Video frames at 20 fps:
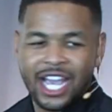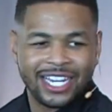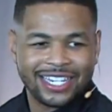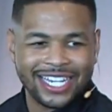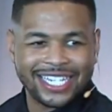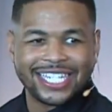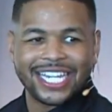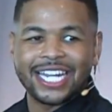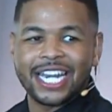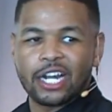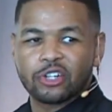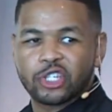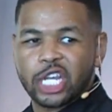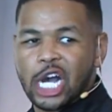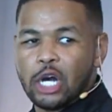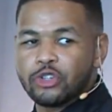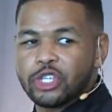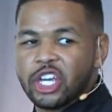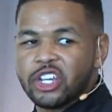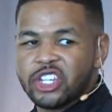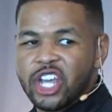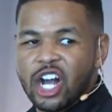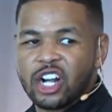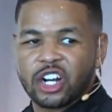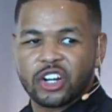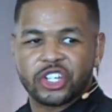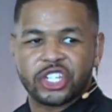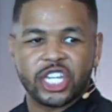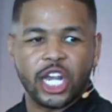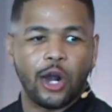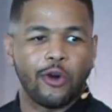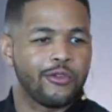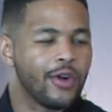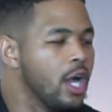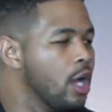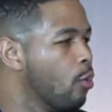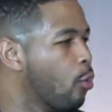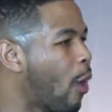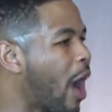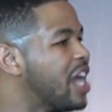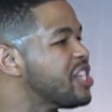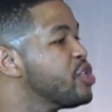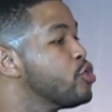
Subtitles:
They said, now tell your younger self why